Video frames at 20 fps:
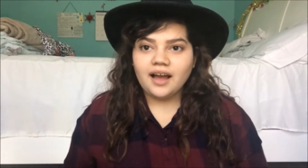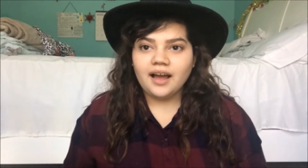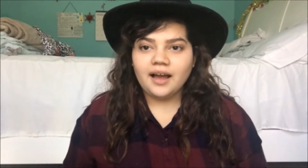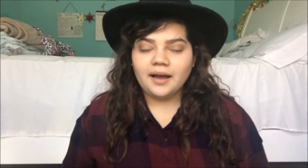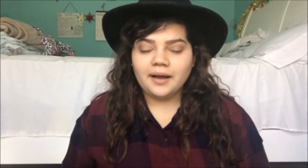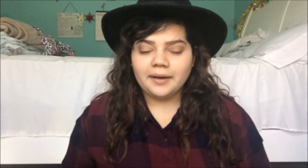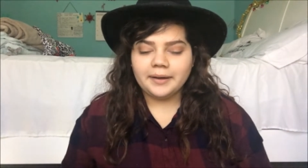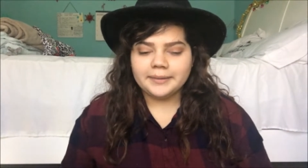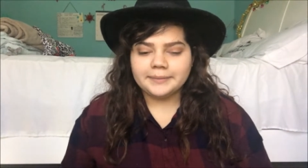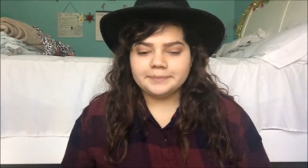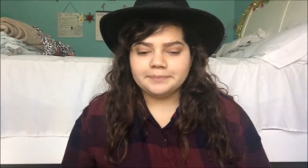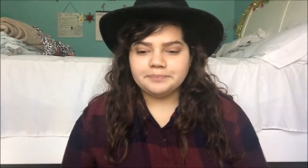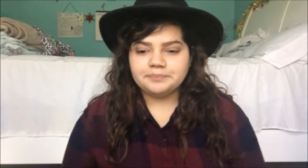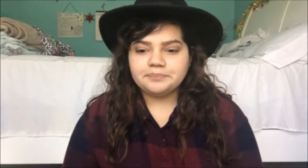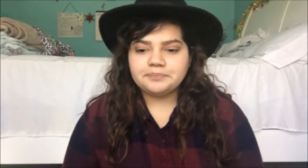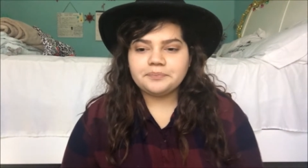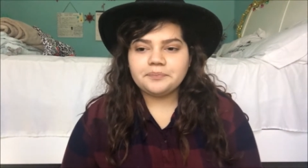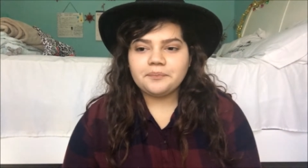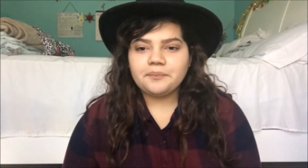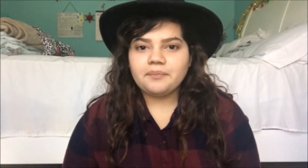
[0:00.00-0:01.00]
Um,
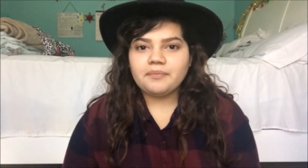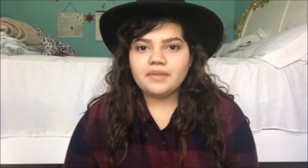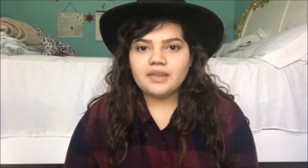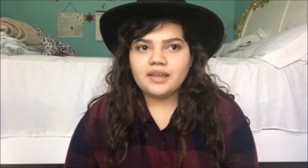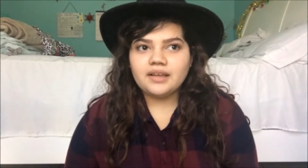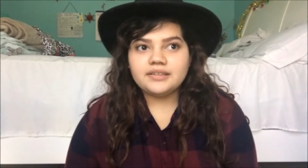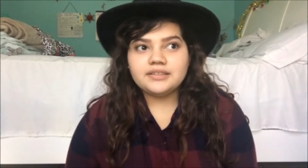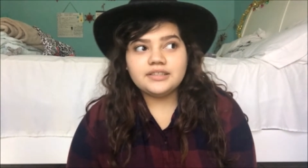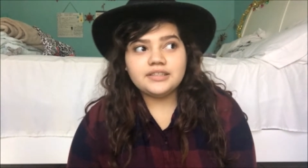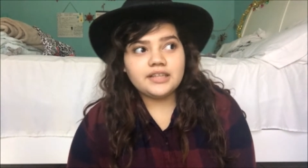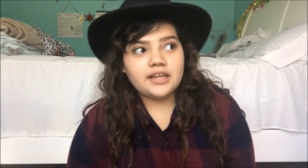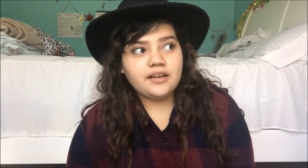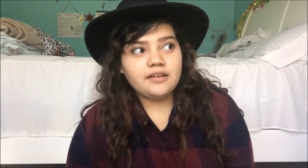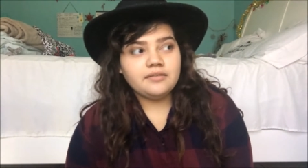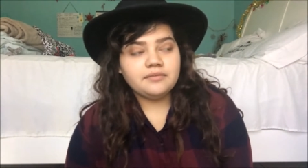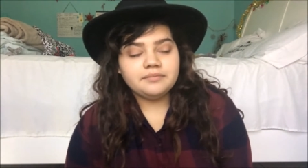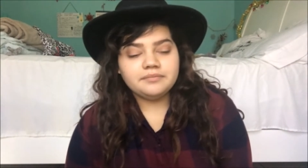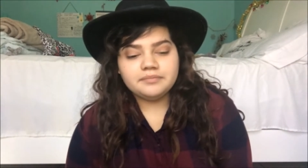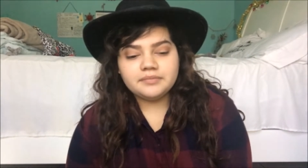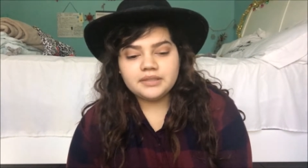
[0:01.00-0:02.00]
so,
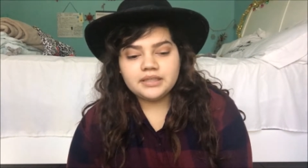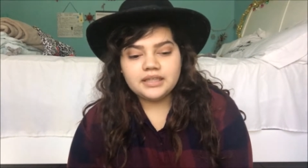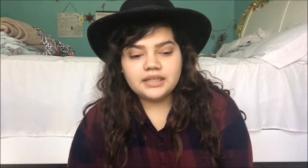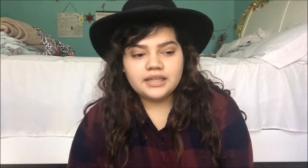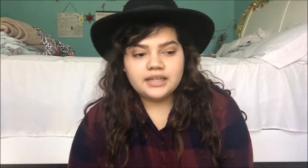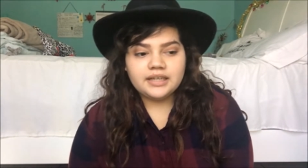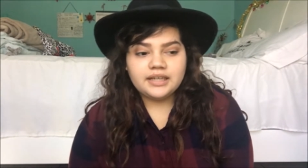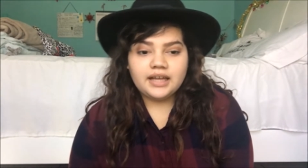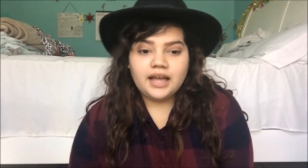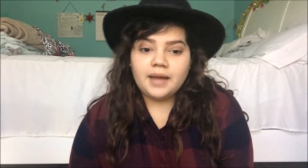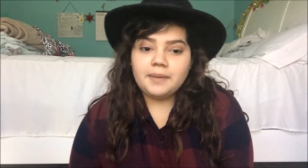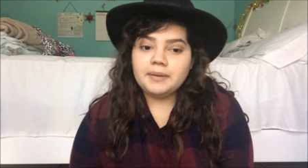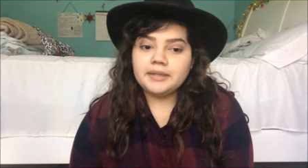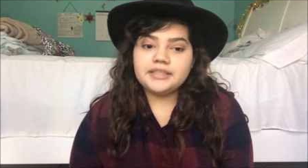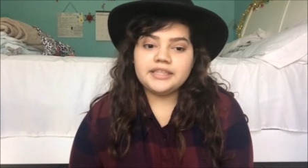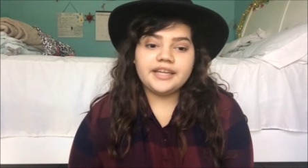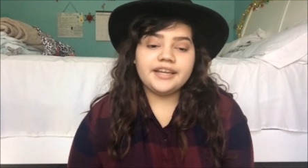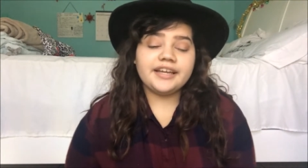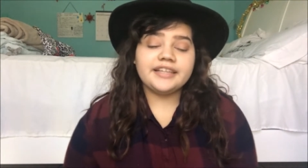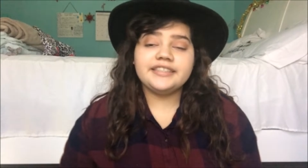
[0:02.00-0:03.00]
I'm going
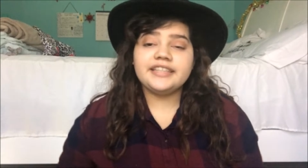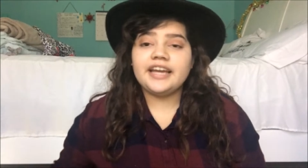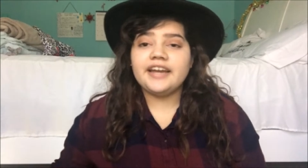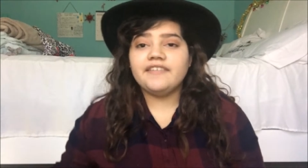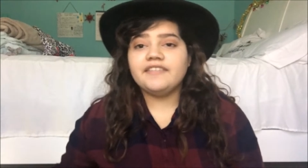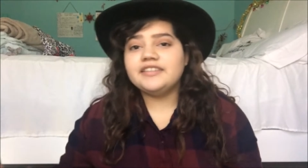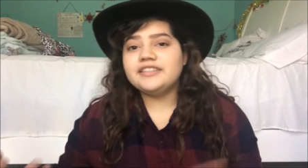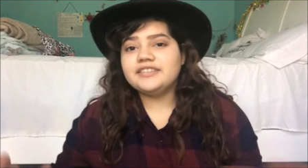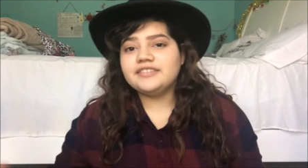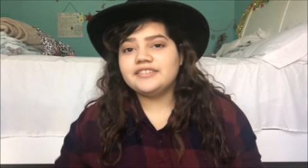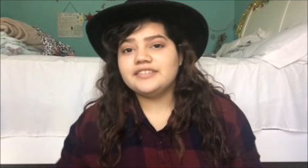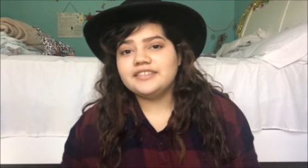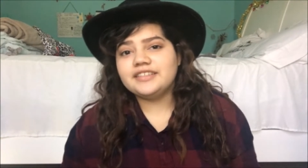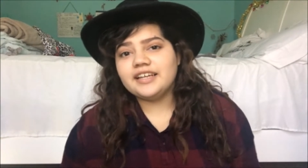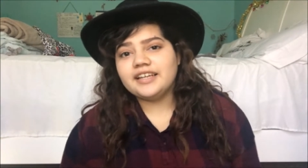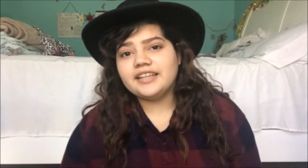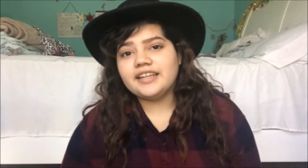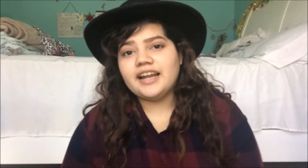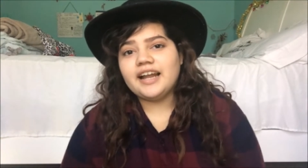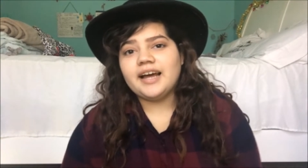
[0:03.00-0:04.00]
to tell you guys every single
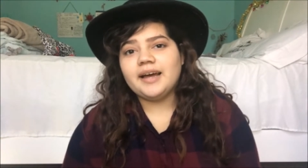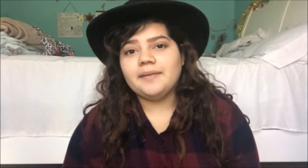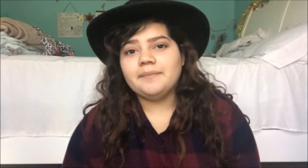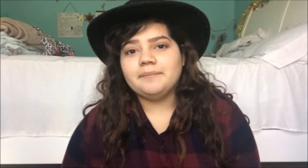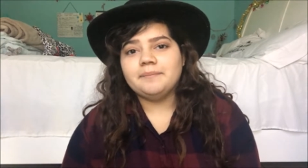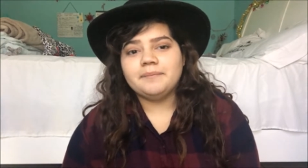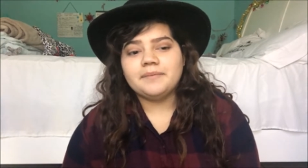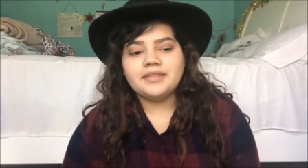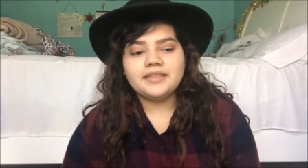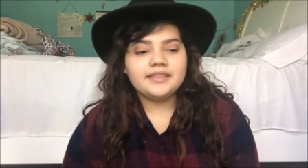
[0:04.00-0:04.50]
thing that I'm